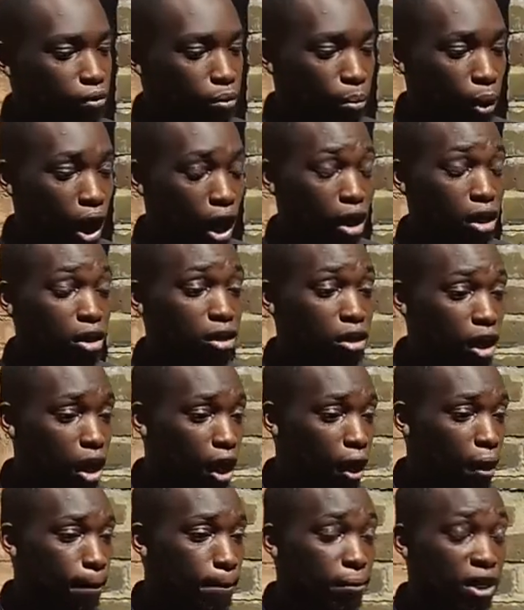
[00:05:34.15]
but
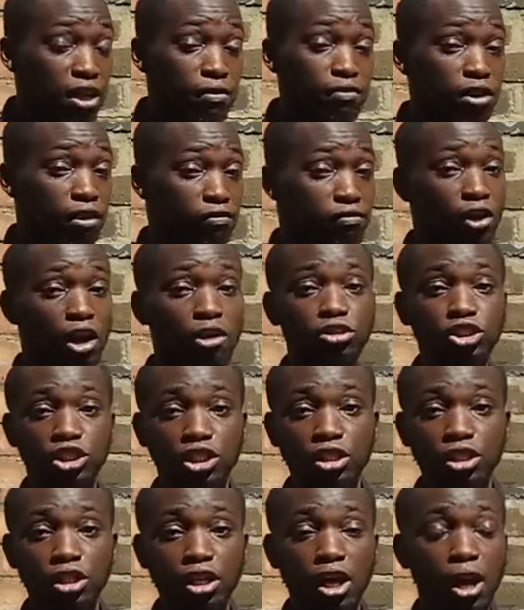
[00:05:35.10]
um, living a
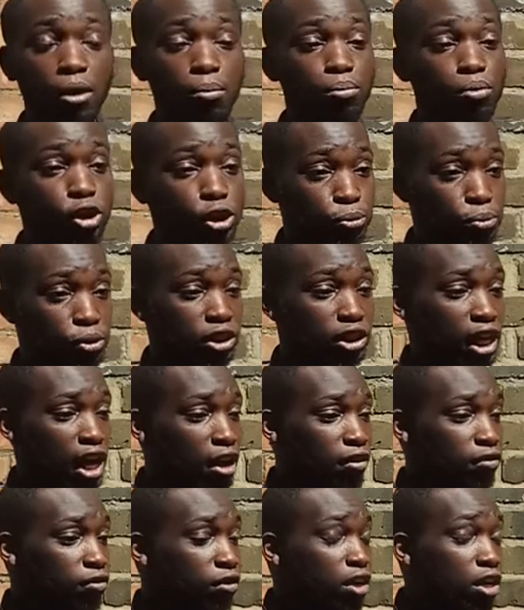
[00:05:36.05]
flourishing and prosperous
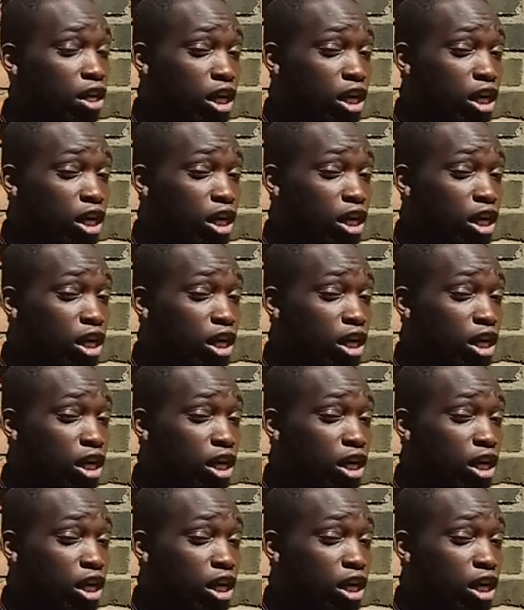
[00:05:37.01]
life